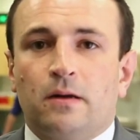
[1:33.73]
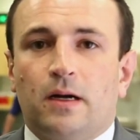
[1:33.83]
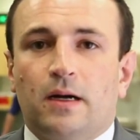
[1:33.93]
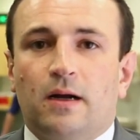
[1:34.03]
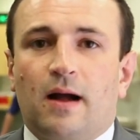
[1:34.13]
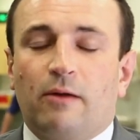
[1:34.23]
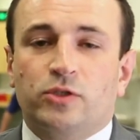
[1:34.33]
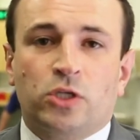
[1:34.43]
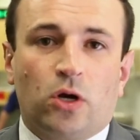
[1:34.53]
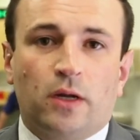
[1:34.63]
I
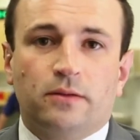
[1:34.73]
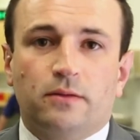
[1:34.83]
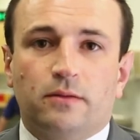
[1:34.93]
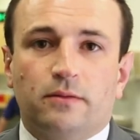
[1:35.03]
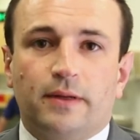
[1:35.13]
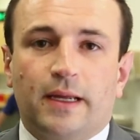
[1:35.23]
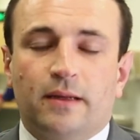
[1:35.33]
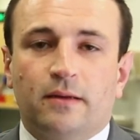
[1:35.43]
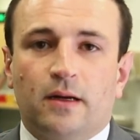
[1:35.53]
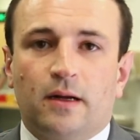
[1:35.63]
was taught
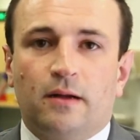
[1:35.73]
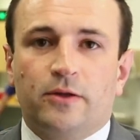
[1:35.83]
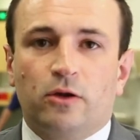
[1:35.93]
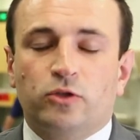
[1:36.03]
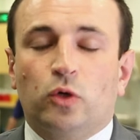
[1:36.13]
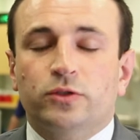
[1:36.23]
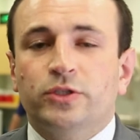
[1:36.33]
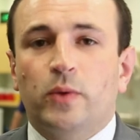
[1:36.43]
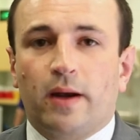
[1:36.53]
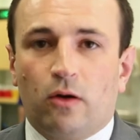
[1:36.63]
and told to
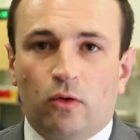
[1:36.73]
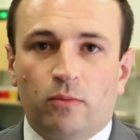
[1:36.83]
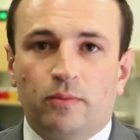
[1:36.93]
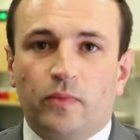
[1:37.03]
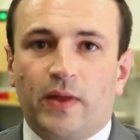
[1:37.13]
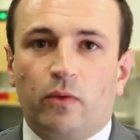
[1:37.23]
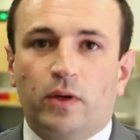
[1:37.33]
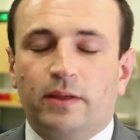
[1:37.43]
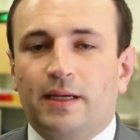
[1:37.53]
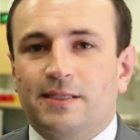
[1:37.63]
do at home, that
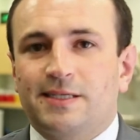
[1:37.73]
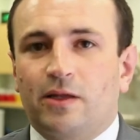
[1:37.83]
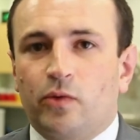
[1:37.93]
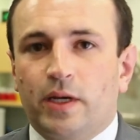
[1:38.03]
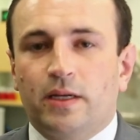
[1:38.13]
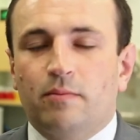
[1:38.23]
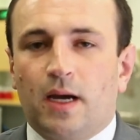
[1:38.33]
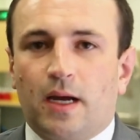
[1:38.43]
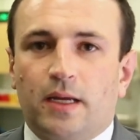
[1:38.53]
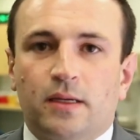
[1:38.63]
really accelerated
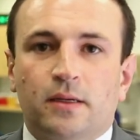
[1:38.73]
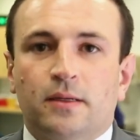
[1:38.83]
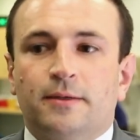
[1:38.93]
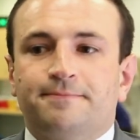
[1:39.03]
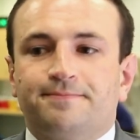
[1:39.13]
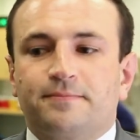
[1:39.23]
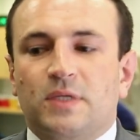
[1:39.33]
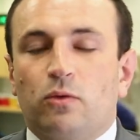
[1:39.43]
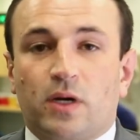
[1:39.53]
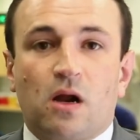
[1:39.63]
my
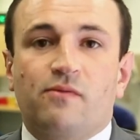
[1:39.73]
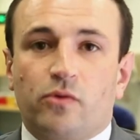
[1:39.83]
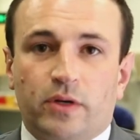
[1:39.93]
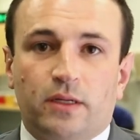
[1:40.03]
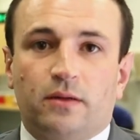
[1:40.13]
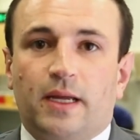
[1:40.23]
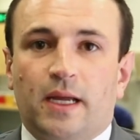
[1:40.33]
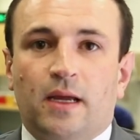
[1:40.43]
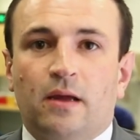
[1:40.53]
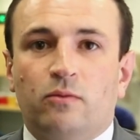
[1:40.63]
recovery.
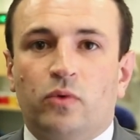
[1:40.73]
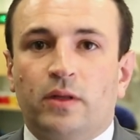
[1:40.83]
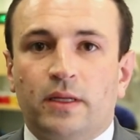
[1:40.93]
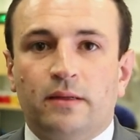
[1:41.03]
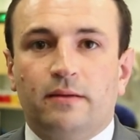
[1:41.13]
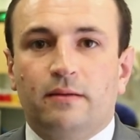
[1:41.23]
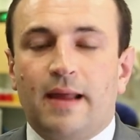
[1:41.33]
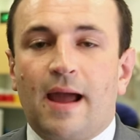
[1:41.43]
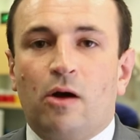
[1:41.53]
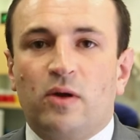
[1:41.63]
And really
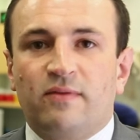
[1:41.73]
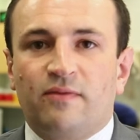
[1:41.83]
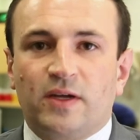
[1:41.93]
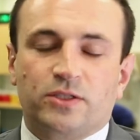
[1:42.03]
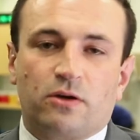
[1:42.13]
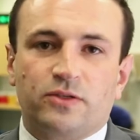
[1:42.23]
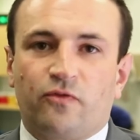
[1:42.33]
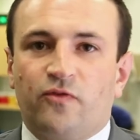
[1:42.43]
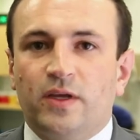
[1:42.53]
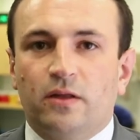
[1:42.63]
now, even if I start to
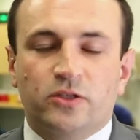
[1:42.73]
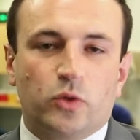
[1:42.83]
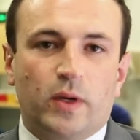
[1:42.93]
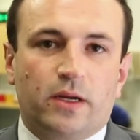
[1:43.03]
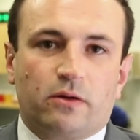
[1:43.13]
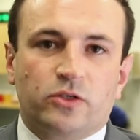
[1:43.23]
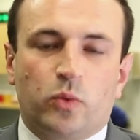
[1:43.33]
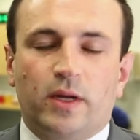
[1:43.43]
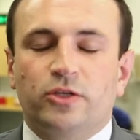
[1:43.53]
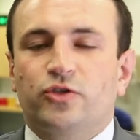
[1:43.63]
feel a tweak or a
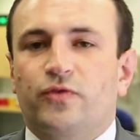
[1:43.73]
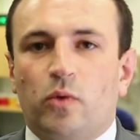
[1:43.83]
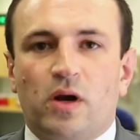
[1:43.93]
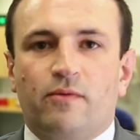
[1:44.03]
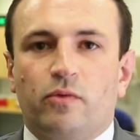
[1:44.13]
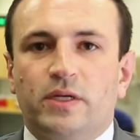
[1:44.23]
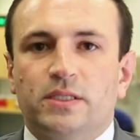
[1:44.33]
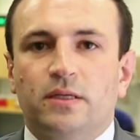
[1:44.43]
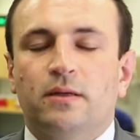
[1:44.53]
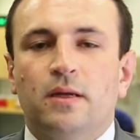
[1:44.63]
twinge for whatever
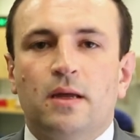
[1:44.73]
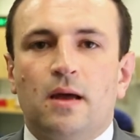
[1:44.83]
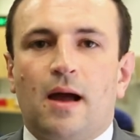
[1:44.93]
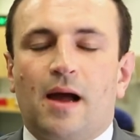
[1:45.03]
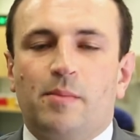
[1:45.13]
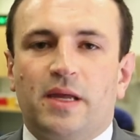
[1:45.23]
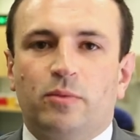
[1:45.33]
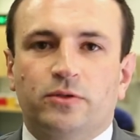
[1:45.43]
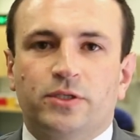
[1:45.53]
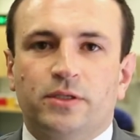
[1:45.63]
reason, I'm
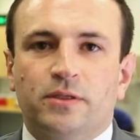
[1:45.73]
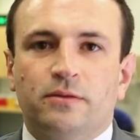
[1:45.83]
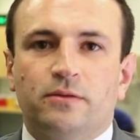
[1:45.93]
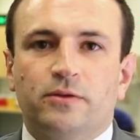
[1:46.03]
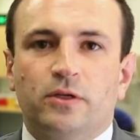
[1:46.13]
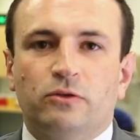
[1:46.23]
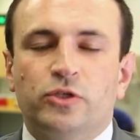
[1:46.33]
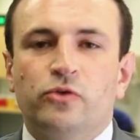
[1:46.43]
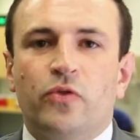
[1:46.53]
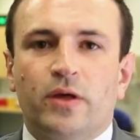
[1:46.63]
able to
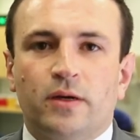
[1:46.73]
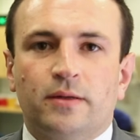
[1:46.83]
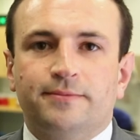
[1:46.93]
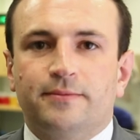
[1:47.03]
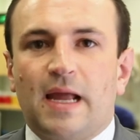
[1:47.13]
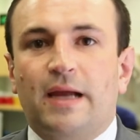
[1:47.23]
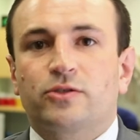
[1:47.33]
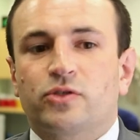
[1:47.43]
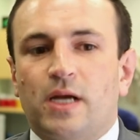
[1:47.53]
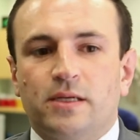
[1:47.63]
do the
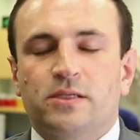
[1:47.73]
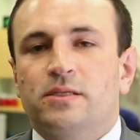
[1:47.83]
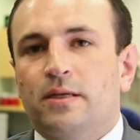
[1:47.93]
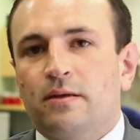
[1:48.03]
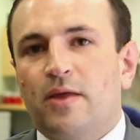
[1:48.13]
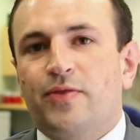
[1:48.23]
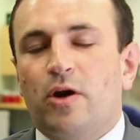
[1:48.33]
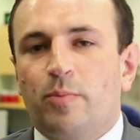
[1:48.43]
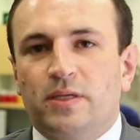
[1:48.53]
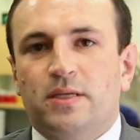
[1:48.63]
exercises and
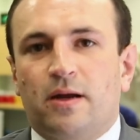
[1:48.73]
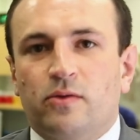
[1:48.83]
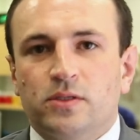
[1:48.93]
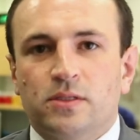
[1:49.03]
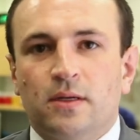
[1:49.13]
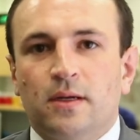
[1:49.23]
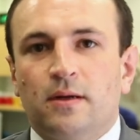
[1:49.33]
therapies that I was